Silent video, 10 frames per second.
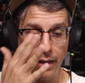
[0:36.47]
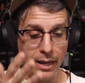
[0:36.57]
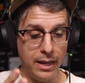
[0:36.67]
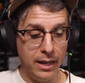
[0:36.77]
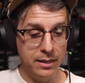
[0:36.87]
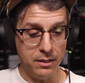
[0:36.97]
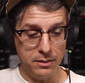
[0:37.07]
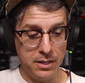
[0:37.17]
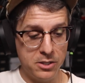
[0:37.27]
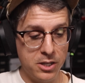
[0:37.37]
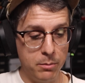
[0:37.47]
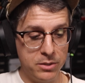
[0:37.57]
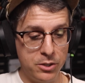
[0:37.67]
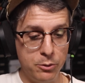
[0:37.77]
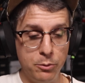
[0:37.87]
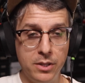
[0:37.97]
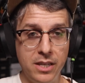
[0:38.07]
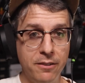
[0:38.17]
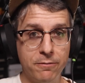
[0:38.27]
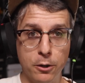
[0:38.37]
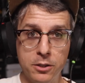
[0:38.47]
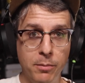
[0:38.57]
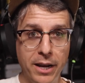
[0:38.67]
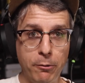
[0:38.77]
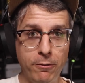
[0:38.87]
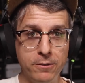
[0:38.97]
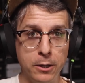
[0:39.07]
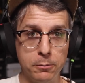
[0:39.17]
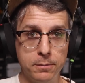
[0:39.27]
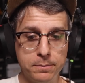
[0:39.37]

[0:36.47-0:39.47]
and let's jump to the first microphone.